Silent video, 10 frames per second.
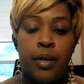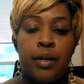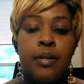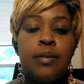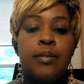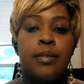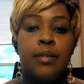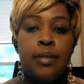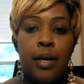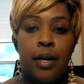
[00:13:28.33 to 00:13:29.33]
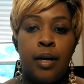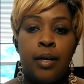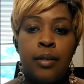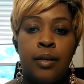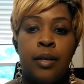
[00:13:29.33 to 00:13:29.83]
is
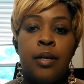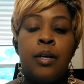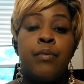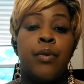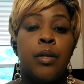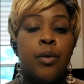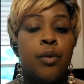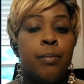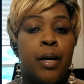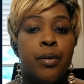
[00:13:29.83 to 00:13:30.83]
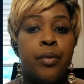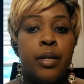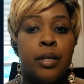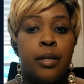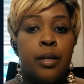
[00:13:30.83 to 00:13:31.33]
designed for low to moderate
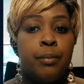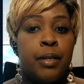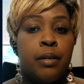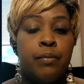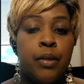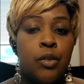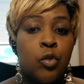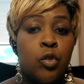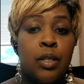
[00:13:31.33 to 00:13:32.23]
income individuals.